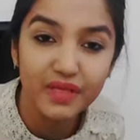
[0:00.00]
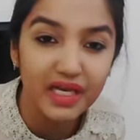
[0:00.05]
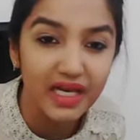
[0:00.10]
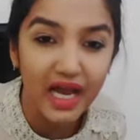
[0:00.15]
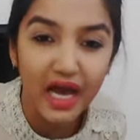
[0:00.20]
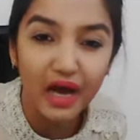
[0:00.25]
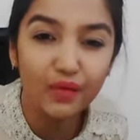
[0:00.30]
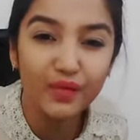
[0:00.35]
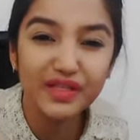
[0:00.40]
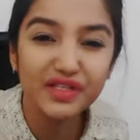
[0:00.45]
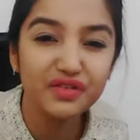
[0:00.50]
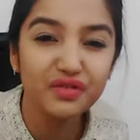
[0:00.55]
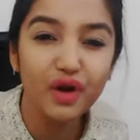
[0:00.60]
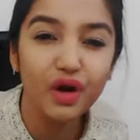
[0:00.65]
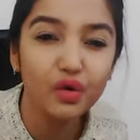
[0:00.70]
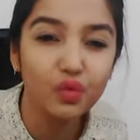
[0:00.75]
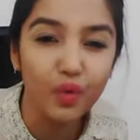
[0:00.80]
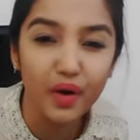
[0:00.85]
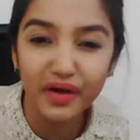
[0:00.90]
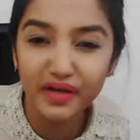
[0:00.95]
Now it's
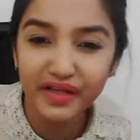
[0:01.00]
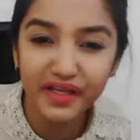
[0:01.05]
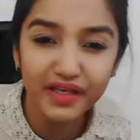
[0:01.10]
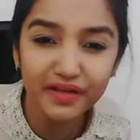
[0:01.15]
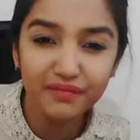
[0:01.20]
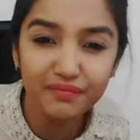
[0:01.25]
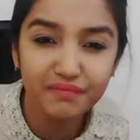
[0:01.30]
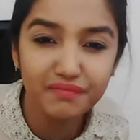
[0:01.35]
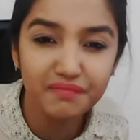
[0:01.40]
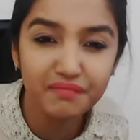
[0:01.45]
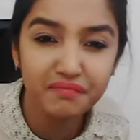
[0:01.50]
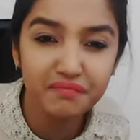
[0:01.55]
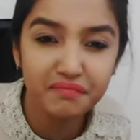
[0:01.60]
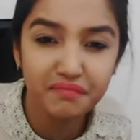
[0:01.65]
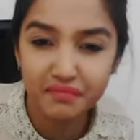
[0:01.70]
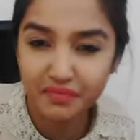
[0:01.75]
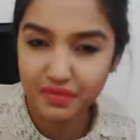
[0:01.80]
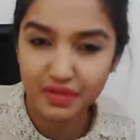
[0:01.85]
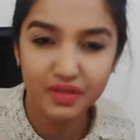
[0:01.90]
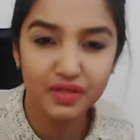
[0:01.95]
not working,
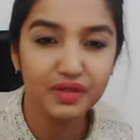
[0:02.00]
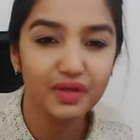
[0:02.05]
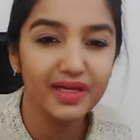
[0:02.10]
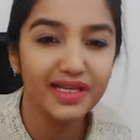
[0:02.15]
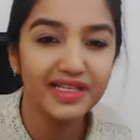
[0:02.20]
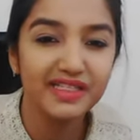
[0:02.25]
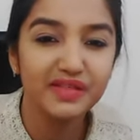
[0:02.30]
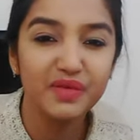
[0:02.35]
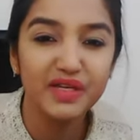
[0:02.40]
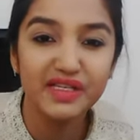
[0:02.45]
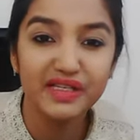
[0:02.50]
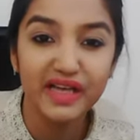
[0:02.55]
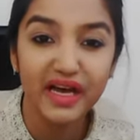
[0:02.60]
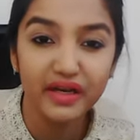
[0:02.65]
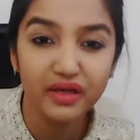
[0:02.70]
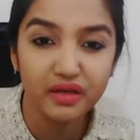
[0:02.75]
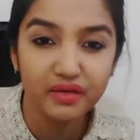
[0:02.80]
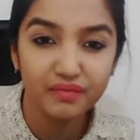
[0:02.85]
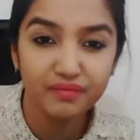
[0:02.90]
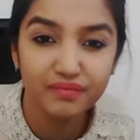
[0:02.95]
so let's be
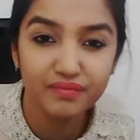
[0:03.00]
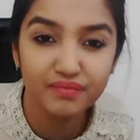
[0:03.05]
done.